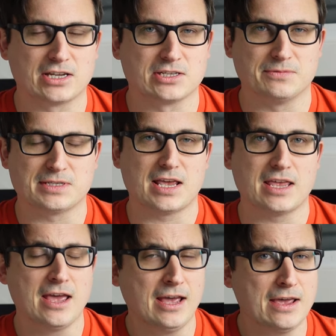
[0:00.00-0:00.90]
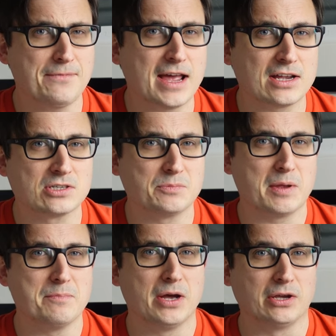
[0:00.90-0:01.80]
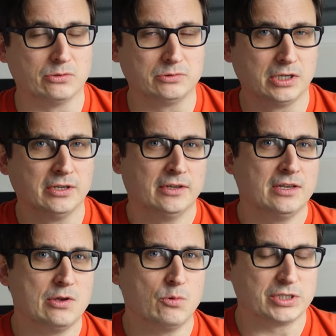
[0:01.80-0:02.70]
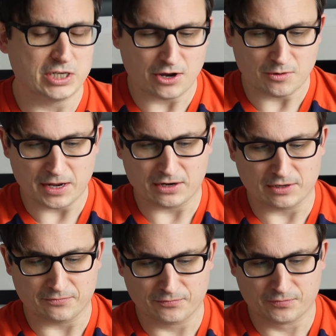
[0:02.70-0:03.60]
Because obviously if your house is being burgled, you want to know about it.